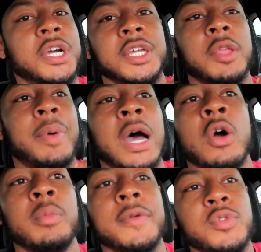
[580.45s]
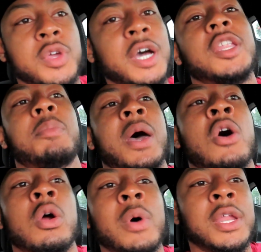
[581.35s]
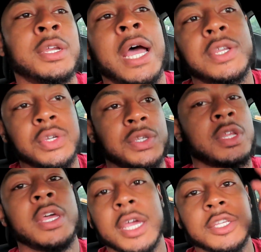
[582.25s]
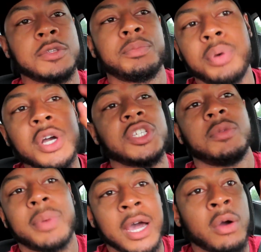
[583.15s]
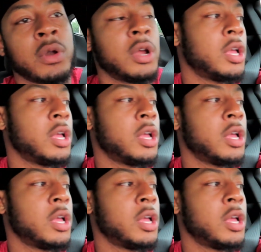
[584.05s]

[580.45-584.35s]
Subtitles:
cut the power. But you cut the power while the nitrous is pushing power,